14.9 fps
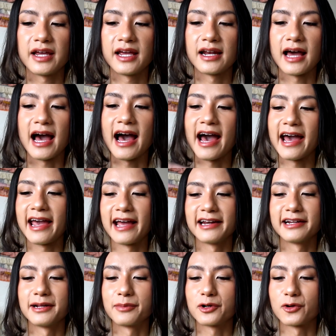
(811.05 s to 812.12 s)
and I
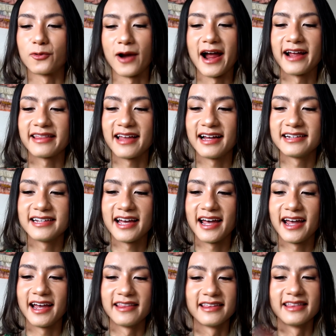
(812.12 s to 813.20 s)
ended up crying that
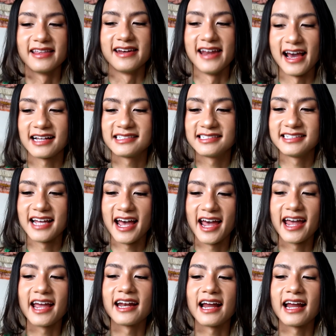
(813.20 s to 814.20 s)
day and then the next day,